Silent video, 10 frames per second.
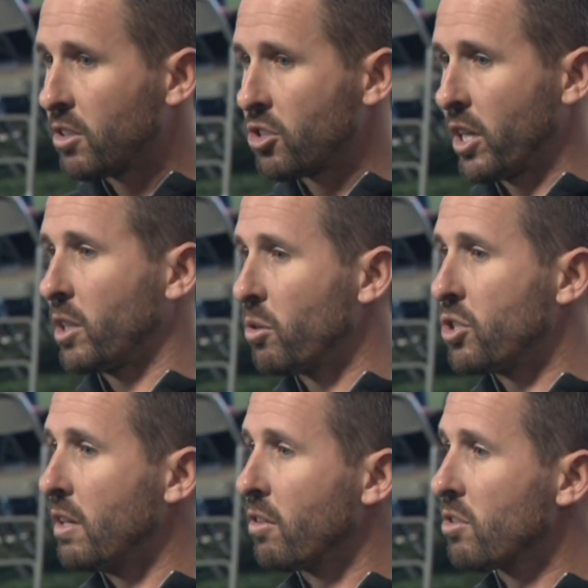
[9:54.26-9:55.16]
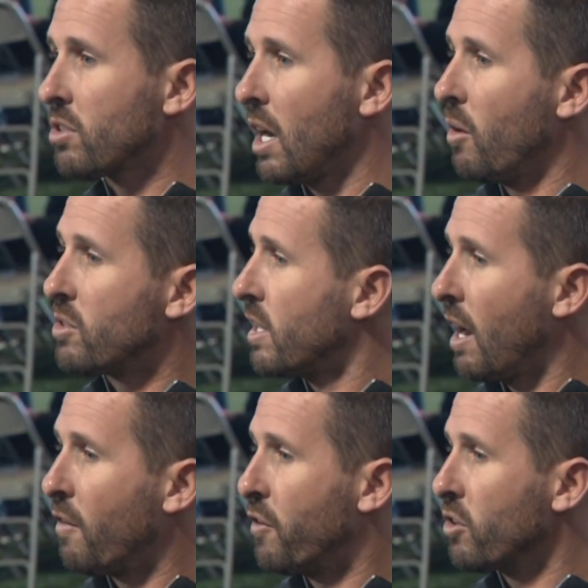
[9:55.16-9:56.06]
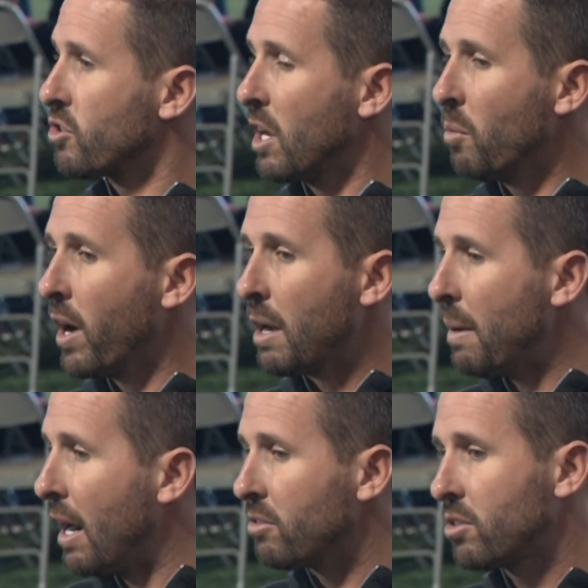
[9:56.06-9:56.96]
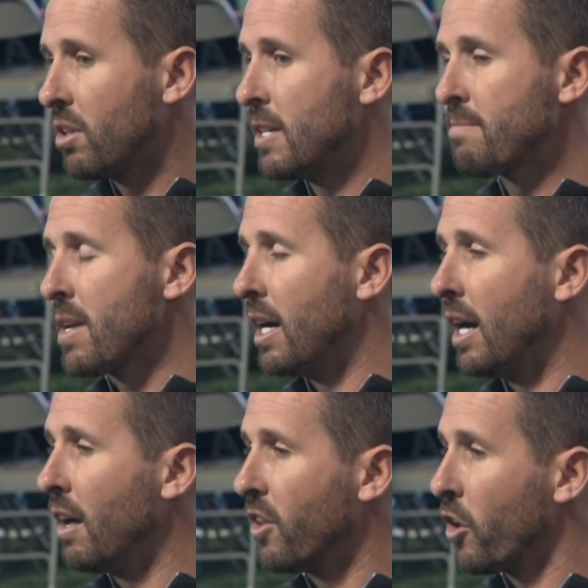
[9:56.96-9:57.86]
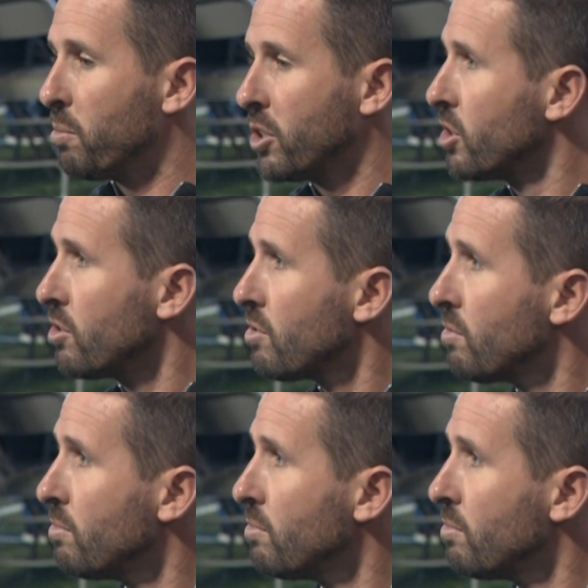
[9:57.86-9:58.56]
just like the receivers, I would feel the same way about the other positions.